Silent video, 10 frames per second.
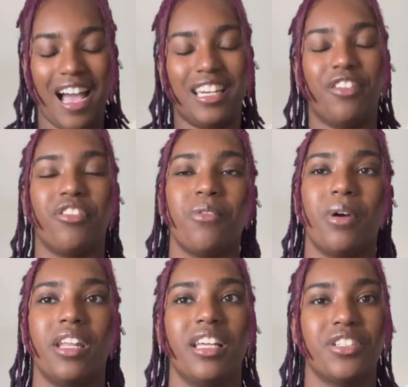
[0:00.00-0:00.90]
I definitely
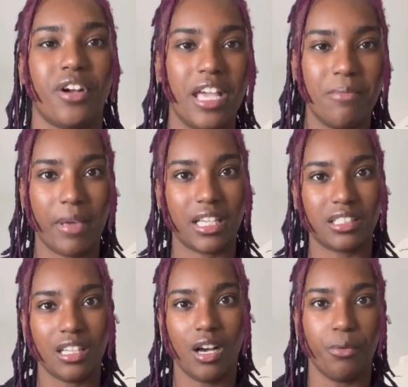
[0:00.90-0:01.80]
want to try and make
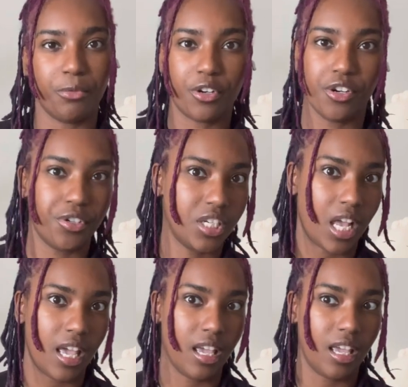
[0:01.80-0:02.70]
some
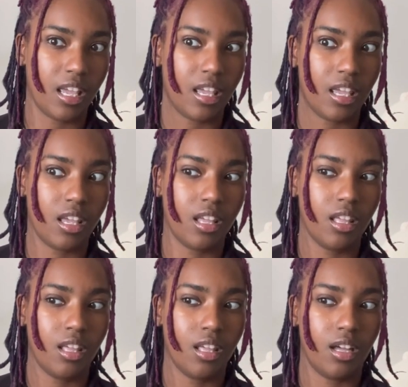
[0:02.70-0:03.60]
crochet
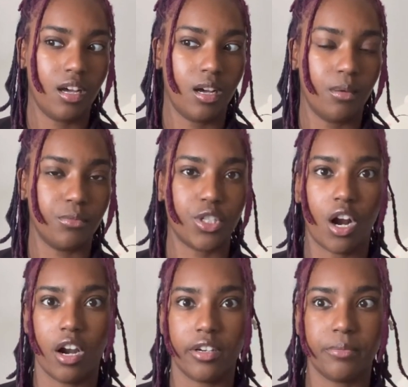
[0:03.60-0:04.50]
um,
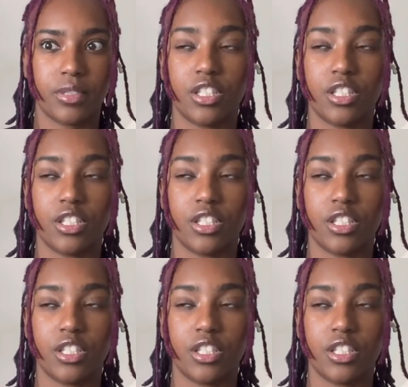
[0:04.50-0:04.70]
charms.